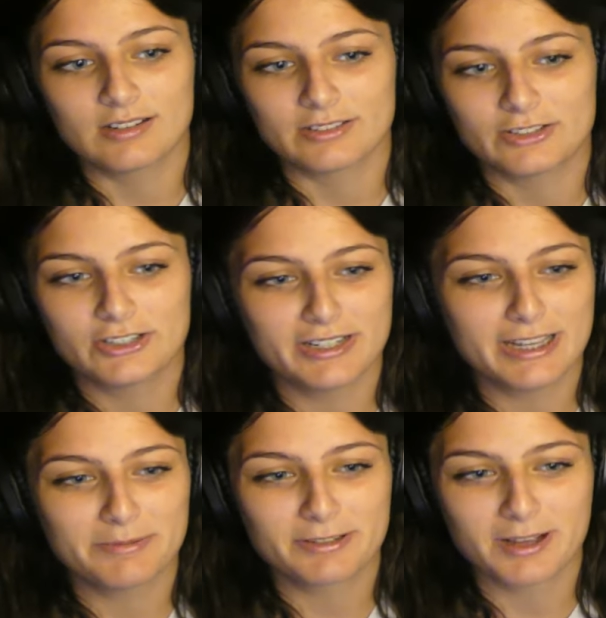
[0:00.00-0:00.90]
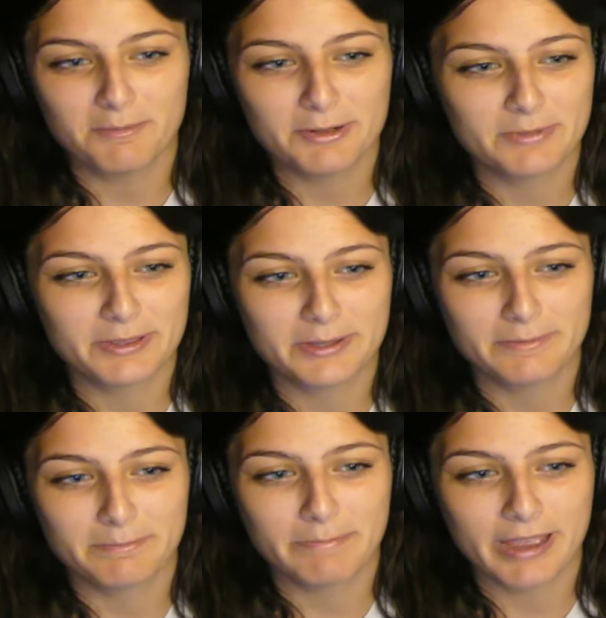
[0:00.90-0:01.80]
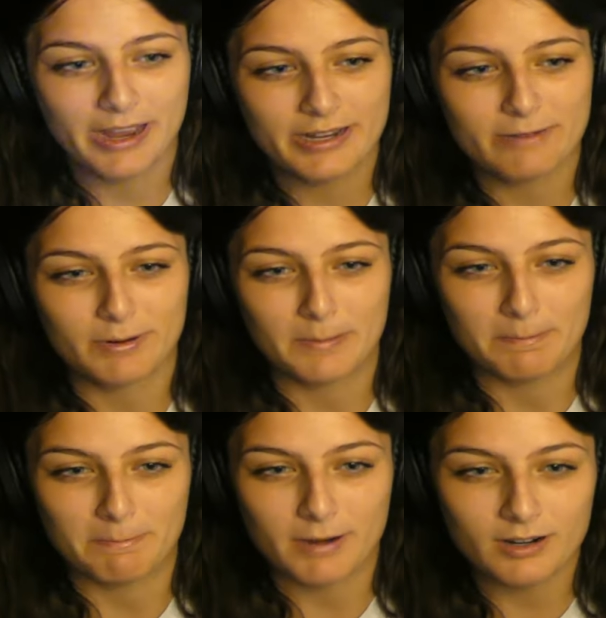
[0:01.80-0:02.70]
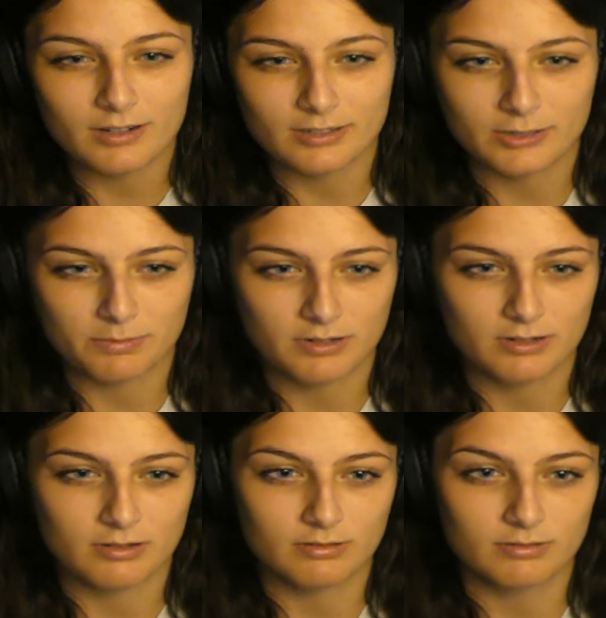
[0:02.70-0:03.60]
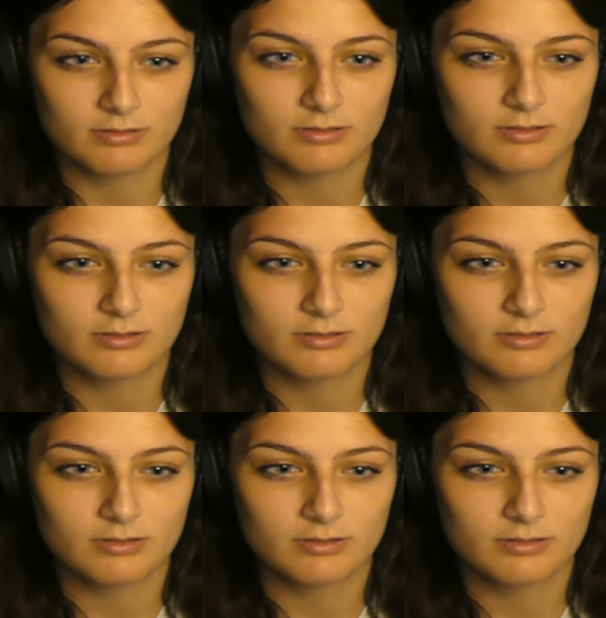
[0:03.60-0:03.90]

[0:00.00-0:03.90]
She keeps coming with them petty remarks, bro.